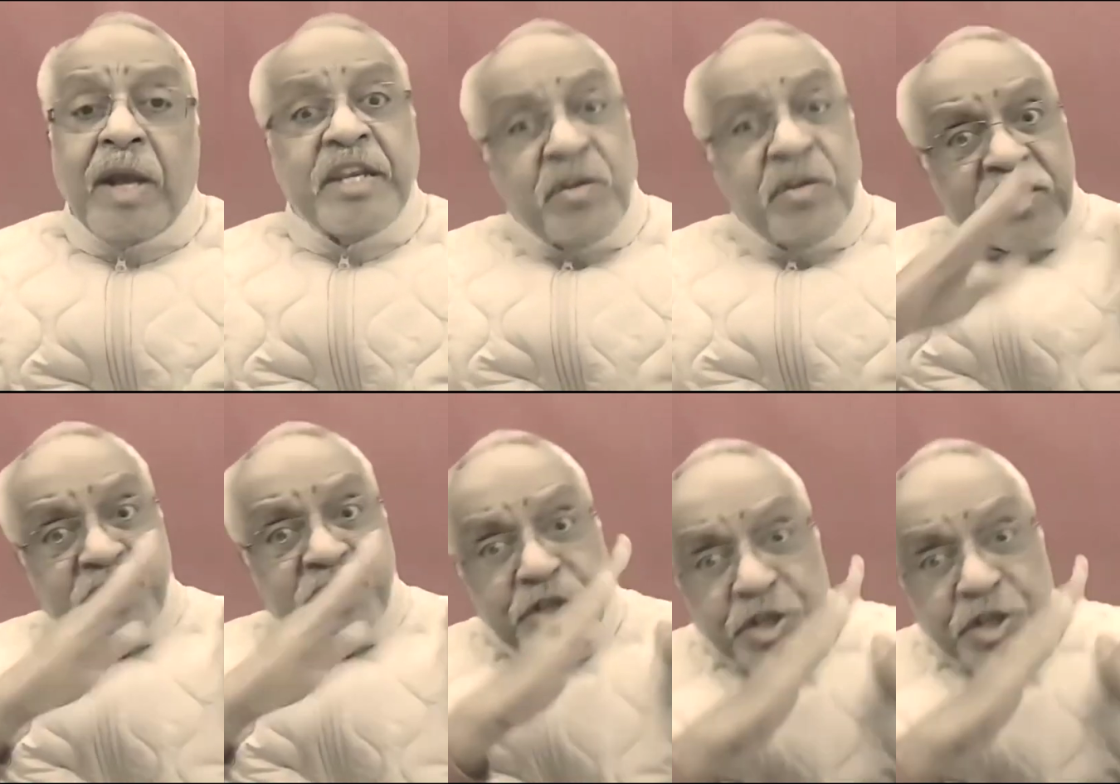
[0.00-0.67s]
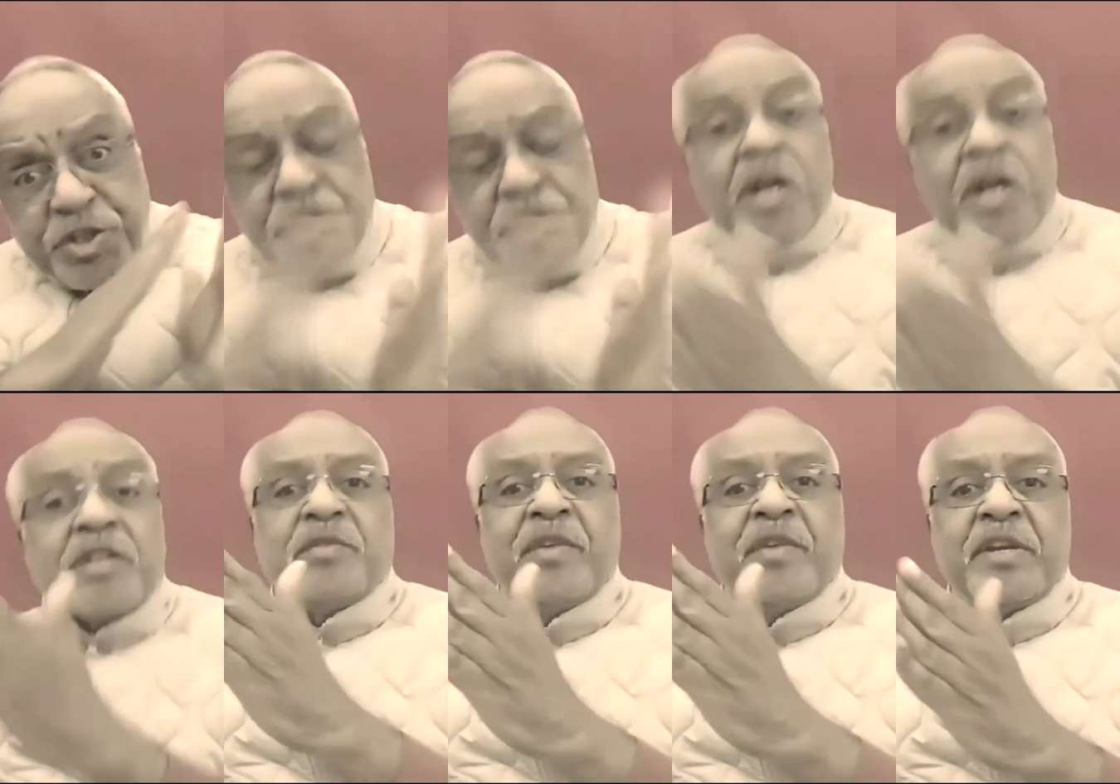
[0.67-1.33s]
And he was
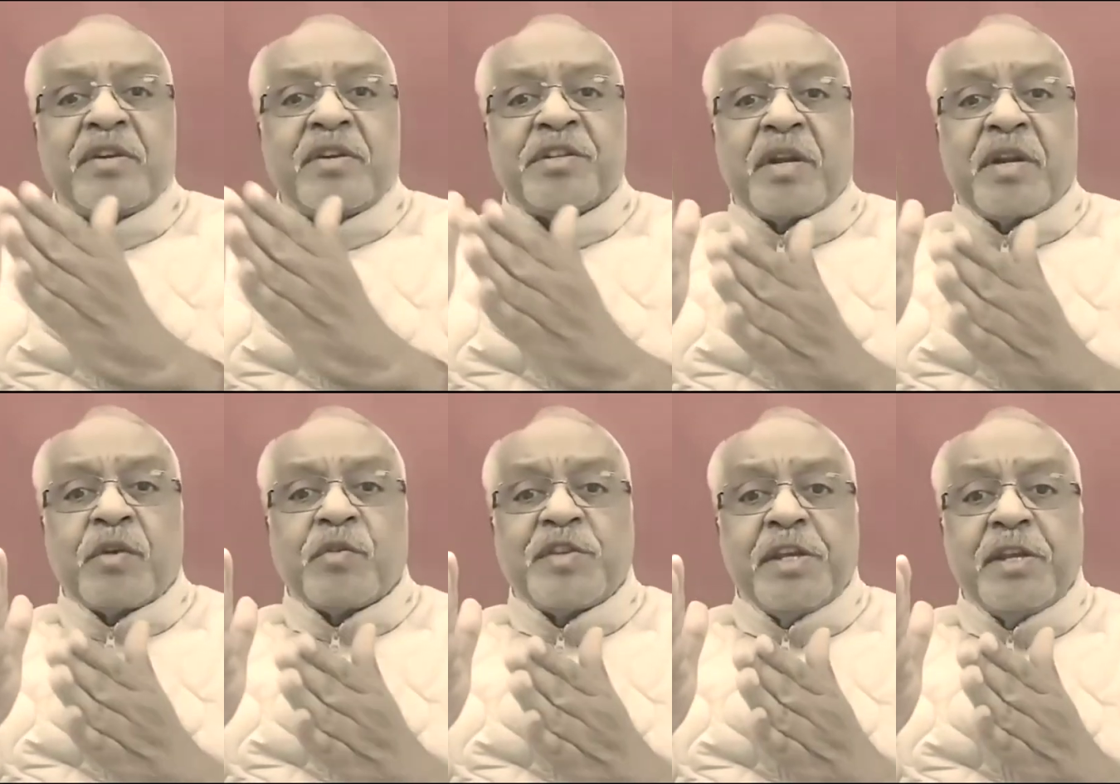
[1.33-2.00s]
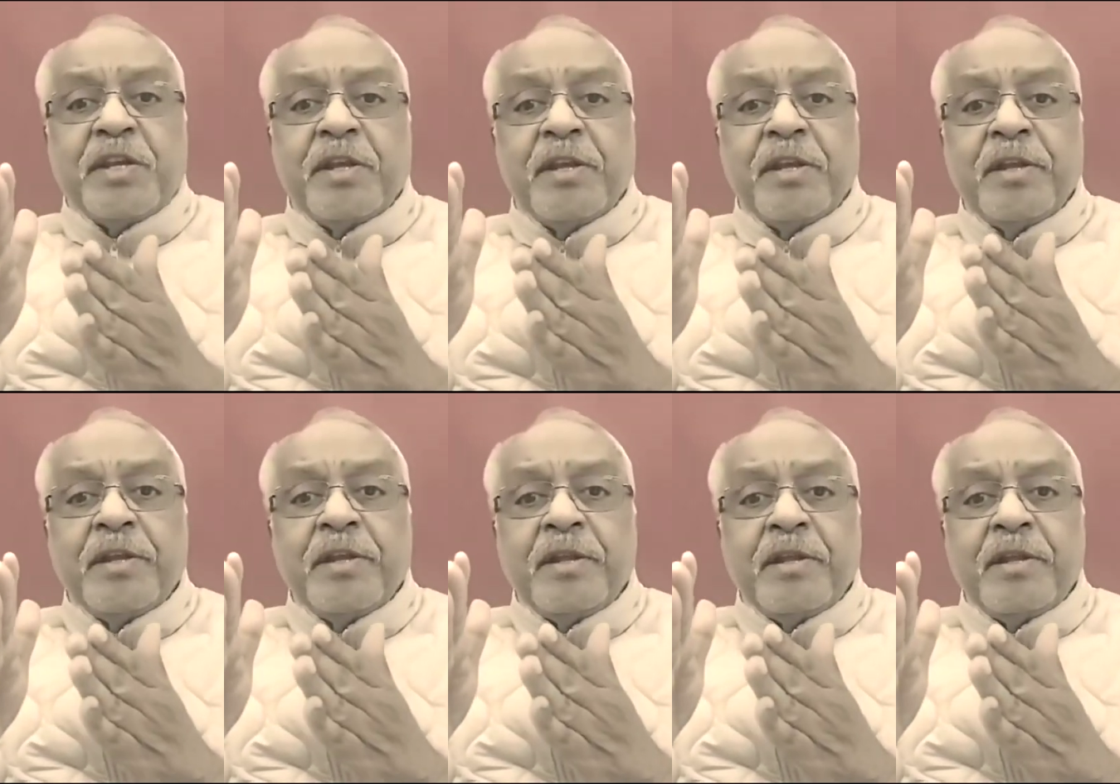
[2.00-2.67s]
discharged when he was drowsy.
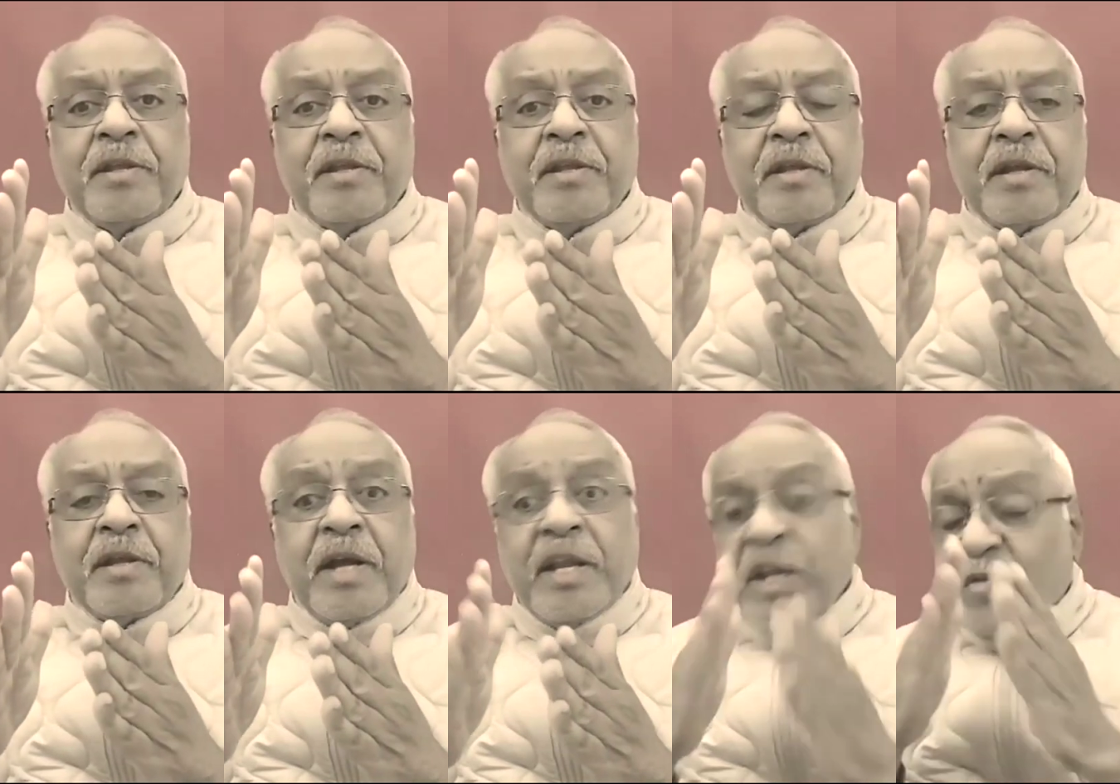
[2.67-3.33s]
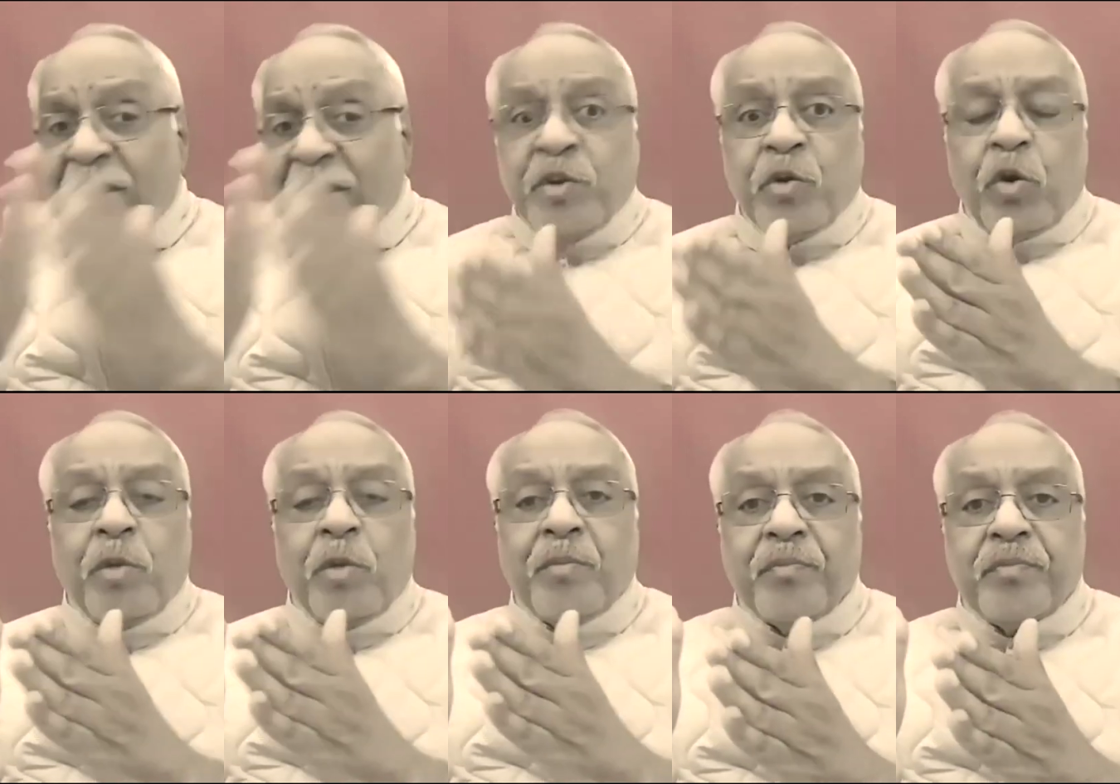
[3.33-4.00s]
And he went
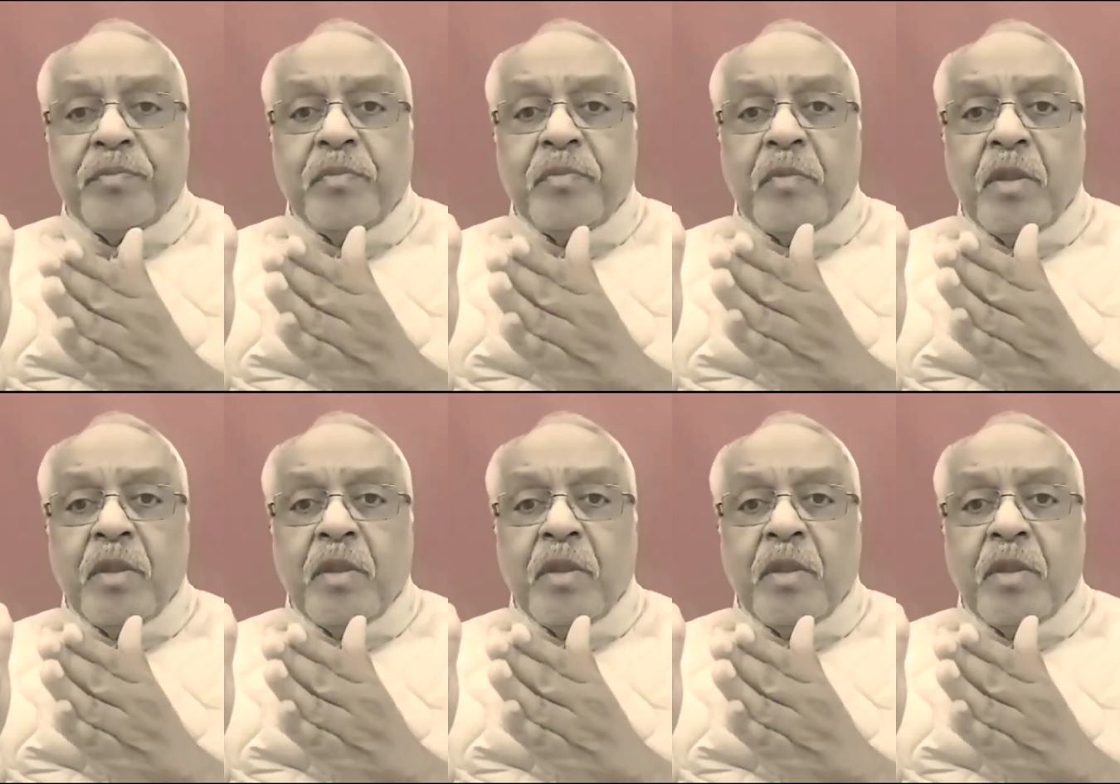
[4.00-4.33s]
home.